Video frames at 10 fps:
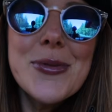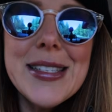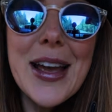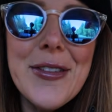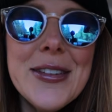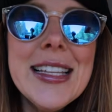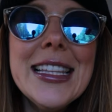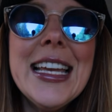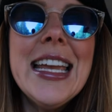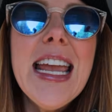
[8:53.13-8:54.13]

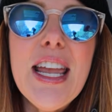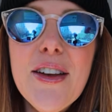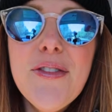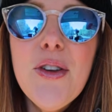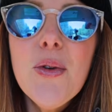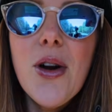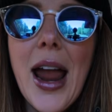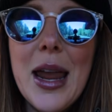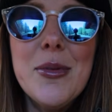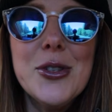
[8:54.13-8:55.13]
definitely, if you're
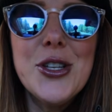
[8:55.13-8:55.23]
able